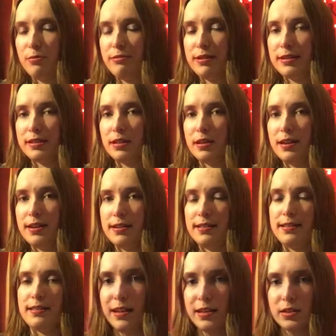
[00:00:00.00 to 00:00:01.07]
prints on it.
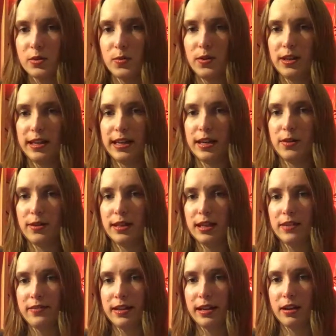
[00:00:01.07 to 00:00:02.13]
It's really cute. I love it.